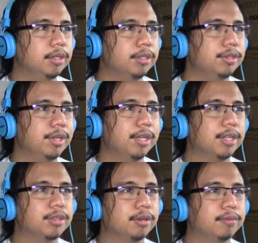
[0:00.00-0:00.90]
Julia
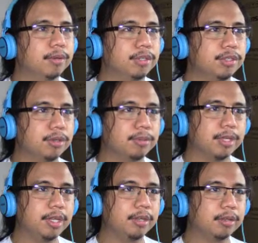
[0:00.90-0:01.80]
gets offered a job at
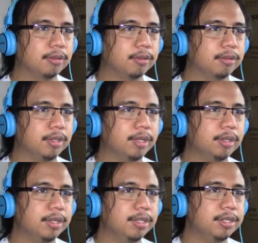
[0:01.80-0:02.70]
Yale.
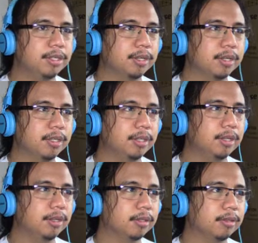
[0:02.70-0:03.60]
Yale is in
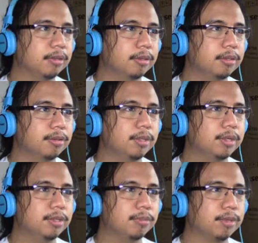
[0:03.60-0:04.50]
Connecticut,
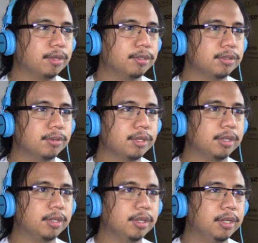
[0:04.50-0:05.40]
2,000 miles away.
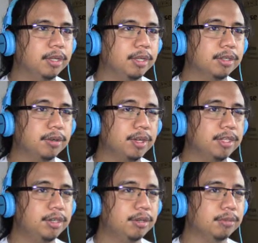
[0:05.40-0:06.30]
It's a great
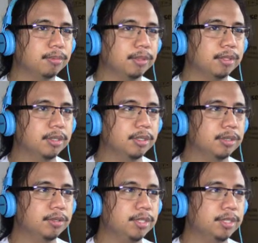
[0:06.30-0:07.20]
job,
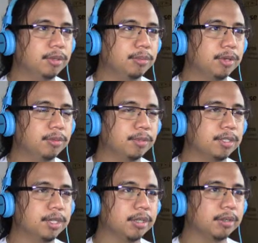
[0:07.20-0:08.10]
associate department
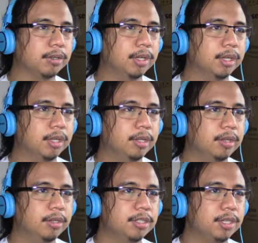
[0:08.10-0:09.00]
chair.
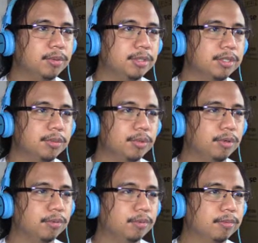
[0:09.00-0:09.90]
She wants to
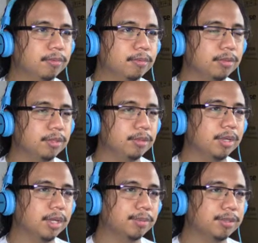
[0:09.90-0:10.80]
move. You
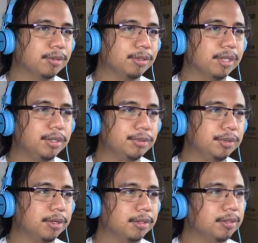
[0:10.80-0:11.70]
absolutely do
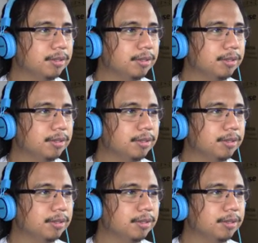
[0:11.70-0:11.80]
not.